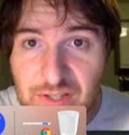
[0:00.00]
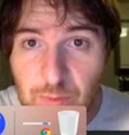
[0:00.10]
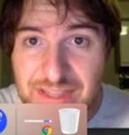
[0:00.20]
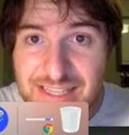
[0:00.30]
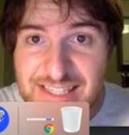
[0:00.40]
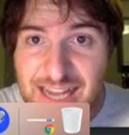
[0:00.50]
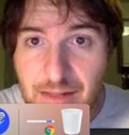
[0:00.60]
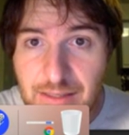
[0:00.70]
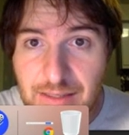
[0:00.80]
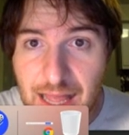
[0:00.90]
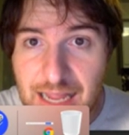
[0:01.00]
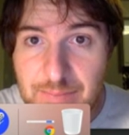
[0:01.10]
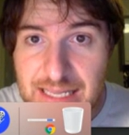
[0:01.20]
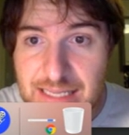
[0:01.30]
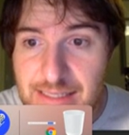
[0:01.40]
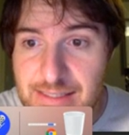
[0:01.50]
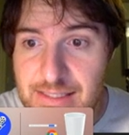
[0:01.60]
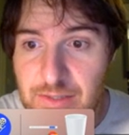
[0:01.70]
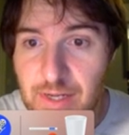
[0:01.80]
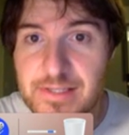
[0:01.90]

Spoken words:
This is what this solid line means, right?